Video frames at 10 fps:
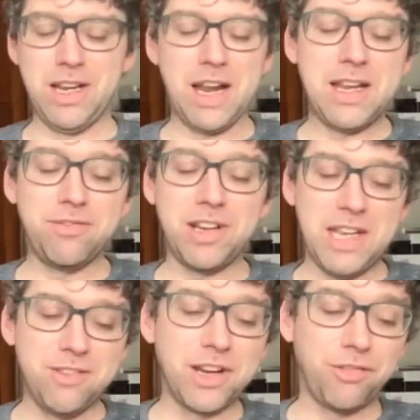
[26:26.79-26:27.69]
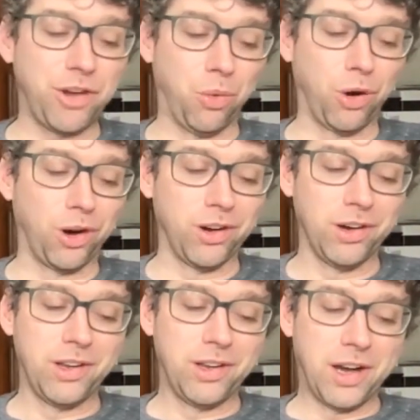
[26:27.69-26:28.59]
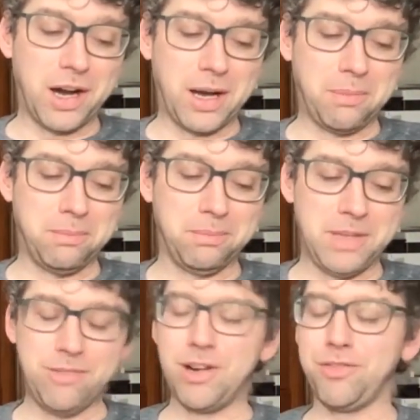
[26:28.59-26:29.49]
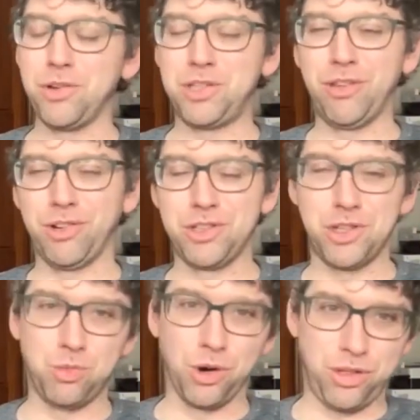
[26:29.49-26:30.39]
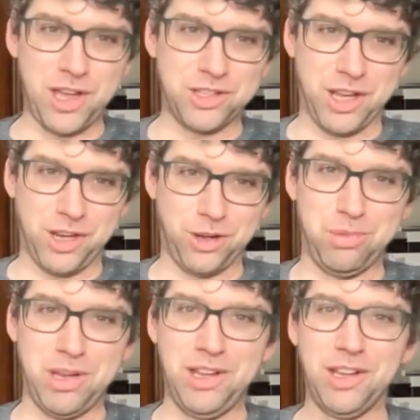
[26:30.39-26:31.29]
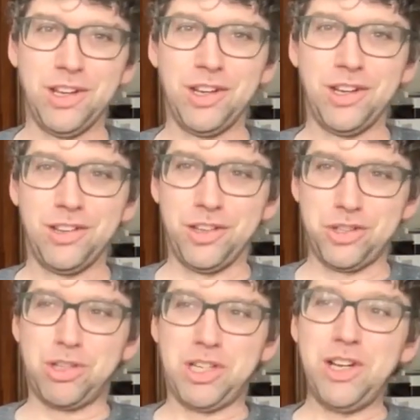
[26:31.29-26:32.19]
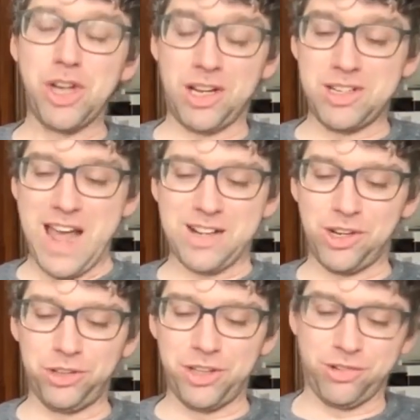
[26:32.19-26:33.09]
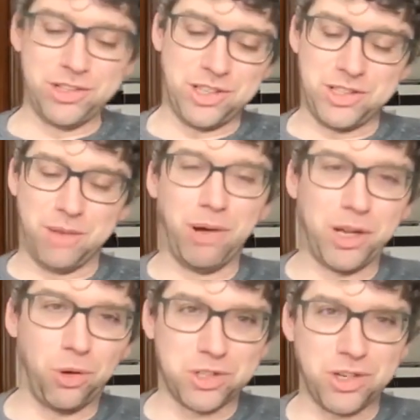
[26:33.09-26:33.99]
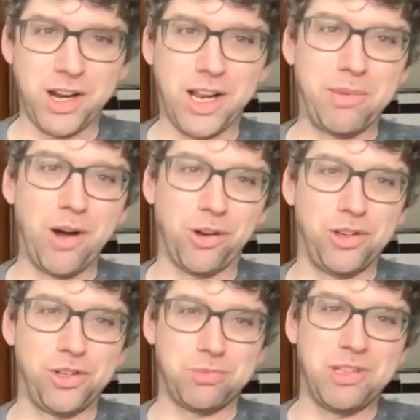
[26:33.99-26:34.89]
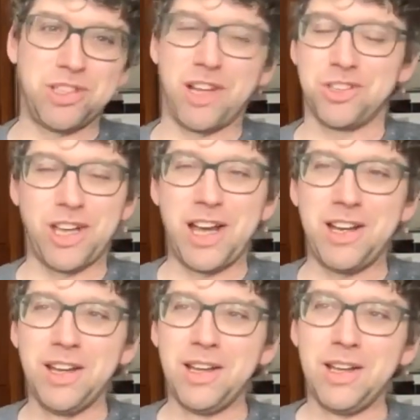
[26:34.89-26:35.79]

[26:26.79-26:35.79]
And even if it were, even if those differences were things that could be the strategic and tactical differences that Michael was talking about could just be set aside,